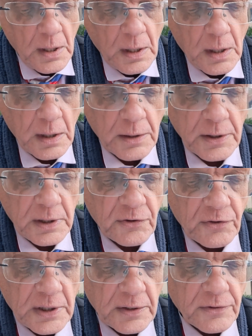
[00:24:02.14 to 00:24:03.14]
and he
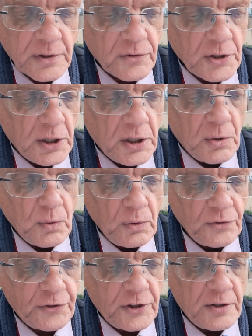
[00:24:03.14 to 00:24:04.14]
said that the
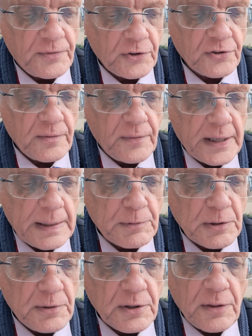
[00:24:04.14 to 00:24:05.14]
whole surface of the
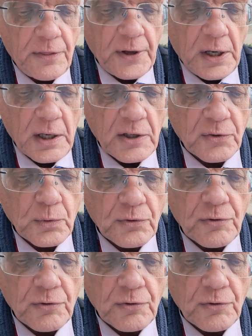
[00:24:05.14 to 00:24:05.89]
abdomen and thighs was